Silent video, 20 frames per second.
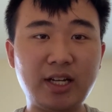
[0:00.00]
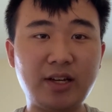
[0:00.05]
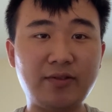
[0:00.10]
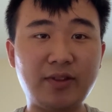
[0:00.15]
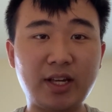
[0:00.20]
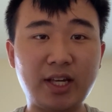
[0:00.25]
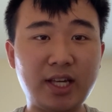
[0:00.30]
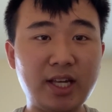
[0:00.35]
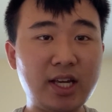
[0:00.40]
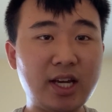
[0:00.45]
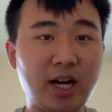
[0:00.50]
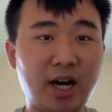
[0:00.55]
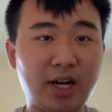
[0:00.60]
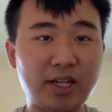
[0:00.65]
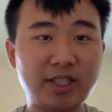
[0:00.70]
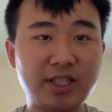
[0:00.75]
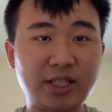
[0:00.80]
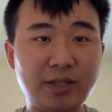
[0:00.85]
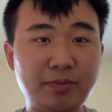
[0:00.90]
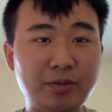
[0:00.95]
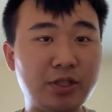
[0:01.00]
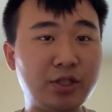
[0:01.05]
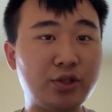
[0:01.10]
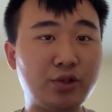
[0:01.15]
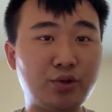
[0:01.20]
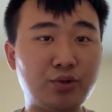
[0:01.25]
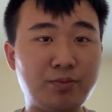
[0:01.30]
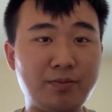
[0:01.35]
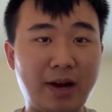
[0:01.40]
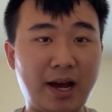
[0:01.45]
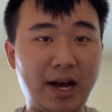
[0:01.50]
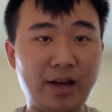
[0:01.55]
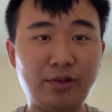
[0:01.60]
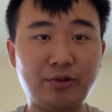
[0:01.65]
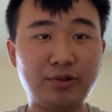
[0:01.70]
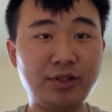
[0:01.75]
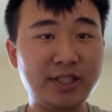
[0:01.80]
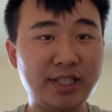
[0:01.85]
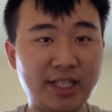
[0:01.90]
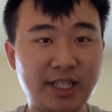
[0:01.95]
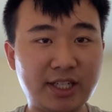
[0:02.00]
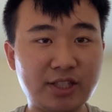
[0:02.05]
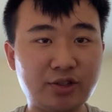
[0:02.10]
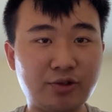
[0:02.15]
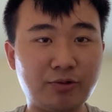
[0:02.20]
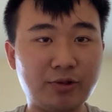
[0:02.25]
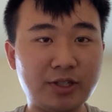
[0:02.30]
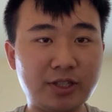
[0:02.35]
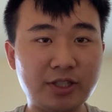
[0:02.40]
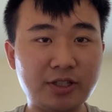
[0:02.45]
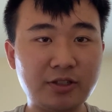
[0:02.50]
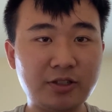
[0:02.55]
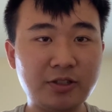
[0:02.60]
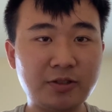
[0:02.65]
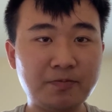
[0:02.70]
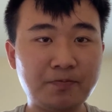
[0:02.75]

of the key concepts through math or CS courses,